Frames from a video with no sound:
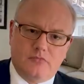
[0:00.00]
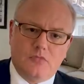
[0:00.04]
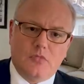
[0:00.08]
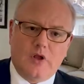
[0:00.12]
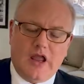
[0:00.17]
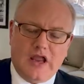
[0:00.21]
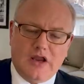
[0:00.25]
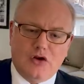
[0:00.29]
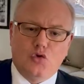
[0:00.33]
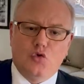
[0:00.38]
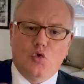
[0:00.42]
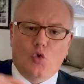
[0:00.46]

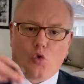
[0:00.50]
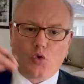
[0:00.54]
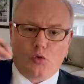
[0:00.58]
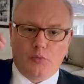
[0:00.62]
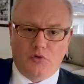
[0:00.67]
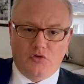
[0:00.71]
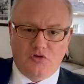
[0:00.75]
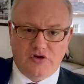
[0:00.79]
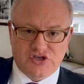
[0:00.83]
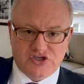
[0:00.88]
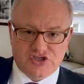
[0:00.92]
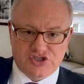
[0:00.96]

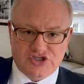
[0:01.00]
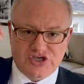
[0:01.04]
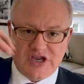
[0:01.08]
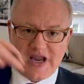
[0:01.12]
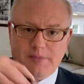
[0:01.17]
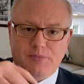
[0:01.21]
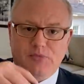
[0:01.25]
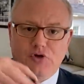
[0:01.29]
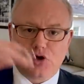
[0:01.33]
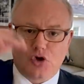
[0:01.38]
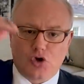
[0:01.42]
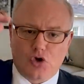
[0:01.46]
normally
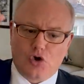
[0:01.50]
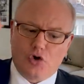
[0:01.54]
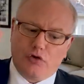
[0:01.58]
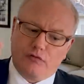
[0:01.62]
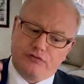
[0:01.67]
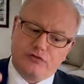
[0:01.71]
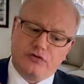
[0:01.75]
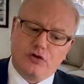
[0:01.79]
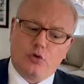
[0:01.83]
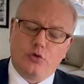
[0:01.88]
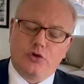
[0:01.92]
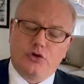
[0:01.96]
shaped curve.
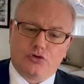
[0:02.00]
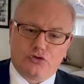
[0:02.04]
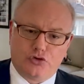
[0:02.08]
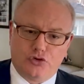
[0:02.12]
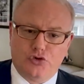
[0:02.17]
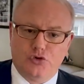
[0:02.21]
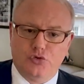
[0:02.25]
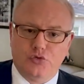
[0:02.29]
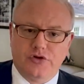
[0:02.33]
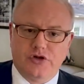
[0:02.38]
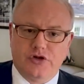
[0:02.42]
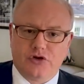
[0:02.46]
So your
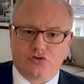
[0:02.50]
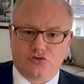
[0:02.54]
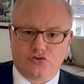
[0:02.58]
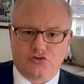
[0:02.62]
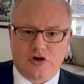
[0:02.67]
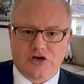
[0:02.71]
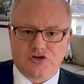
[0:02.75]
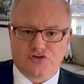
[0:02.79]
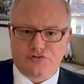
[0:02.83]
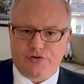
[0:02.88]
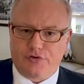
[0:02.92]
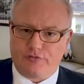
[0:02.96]
two-year
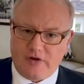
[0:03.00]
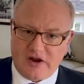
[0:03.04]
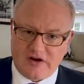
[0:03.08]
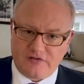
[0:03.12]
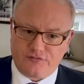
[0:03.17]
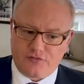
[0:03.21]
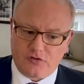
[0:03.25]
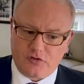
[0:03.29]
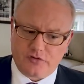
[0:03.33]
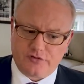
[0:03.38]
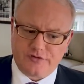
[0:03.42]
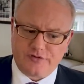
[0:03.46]
treasury rate,
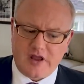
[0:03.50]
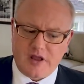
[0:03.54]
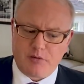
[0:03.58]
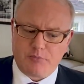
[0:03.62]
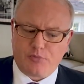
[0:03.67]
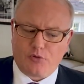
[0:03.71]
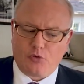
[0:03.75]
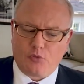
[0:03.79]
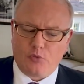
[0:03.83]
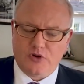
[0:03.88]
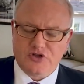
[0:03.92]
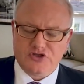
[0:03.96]
for
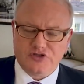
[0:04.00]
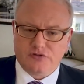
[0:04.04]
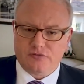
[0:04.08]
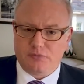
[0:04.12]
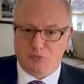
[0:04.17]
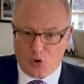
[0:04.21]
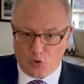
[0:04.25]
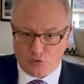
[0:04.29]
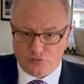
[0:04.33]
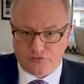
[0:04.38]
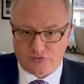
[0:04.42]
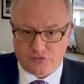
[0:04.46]
example, which is
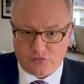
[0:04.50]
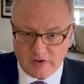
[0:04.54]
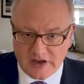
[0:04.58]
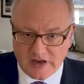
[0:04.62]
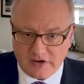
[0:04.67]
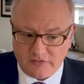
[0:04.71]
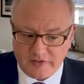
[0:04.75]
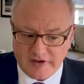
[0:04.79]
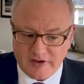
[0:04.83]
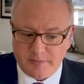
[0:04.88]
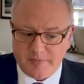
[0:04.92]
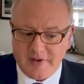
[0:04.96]
most
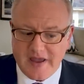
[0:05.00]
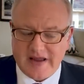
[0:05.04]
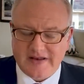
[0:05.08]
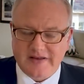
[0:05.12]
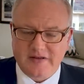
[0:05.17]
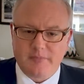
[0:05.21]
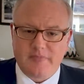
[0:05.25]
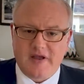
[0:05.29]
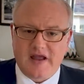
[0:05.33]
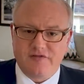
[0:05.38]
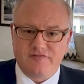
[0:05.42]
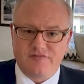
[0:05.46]
directly
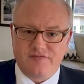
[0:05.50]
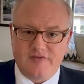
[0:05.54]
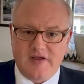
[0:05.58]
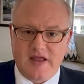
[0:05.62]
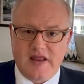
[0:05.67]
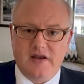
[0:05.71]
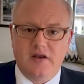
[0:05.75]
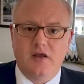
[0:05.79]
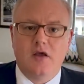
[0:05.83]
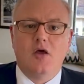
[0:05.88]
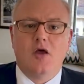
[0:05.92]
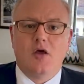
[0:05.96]
impacted by
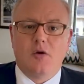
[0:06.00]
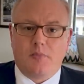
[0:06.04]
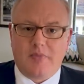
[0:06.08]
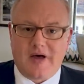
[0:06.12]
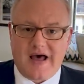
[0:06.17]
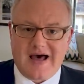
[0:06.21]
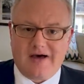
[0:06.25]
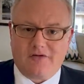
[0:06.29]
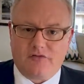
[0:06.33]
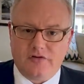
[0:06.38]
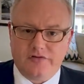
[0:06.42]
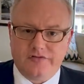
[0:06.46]
Fed
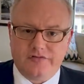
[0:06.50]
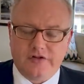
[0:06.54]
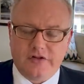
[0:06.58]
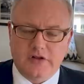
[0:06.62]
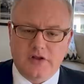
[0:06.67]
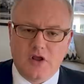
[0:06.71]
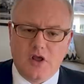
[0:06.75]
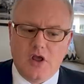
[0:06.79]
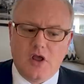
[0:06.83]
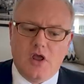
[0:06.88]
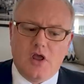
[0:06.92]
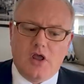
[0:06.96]
policy,
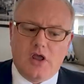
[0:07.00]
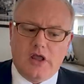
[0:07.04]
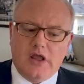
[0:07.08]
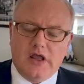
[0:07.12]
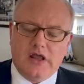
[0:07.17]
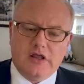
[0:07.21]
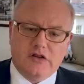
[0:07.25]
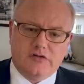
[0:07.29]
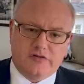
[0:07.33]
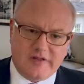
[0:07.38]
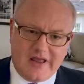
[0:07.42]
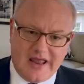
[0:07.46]

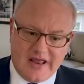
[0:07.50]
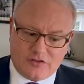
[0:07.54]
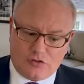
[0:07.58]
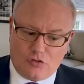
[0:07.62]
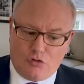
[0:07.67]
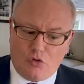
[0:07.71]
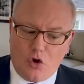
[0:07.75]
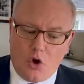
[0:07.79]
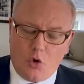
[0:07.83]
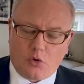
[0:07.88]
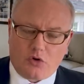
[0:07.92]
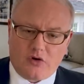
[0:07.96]
is at the
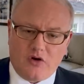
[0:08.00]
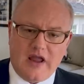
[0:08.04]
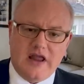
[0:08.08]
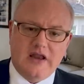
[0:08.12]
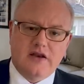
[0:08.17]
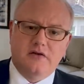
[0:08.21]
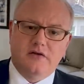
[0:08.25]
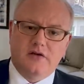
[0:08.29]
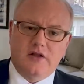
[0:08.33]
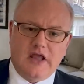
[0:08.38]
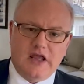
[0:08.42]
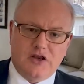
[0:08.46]
lower
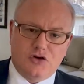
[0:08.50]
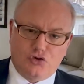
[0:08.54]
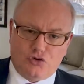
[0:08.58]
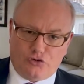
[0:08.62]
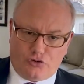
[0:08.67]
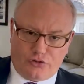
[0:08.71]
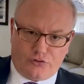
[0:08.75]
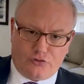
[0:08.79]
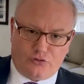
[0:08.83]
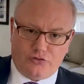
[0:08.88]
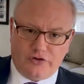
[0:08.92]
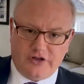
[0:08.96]
end, and your
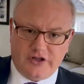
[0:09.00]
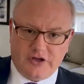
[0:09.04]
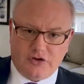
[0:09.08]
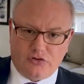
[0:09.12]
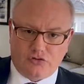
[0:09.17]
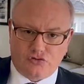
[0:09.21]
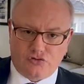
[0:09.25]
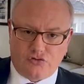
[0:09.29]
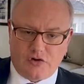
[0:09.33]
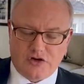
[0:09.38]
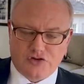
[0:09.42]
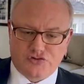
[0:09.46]
30-year
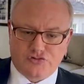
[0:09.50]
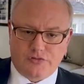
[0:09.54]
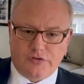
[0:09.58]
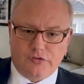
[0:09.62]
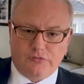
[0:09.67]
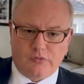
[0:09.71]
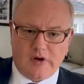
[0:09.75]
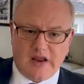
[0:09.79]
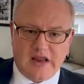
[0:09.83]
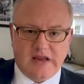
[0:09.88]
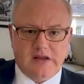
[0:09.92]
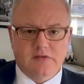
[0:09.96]
treasury
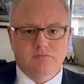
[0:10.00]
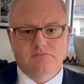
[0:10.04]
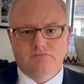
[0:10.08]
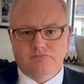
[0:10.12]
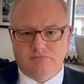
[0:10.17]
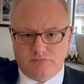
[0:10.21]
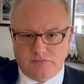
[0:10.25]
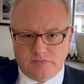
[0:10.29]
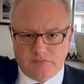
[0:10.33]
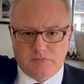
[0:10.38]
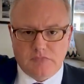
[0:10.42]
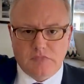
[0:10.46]
rate
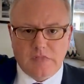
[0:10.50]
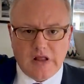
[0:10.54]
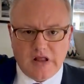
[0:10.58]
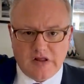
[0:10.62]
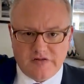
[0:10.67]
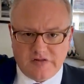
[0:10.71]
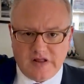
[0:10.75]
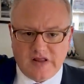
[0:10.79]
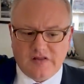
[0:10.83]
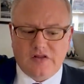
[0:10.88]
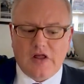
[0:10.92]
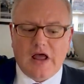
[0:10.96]

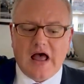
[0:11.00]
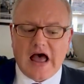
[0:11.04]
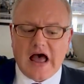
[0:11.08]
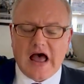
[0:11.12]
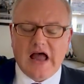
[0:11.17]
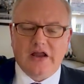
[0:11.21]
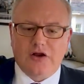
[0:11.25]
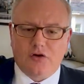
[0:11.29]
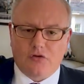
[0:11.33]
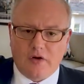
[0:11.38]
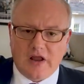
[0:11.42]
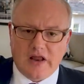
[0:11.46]
is at the
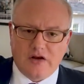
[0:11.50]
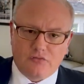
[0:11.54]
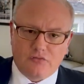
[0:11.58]
higher end.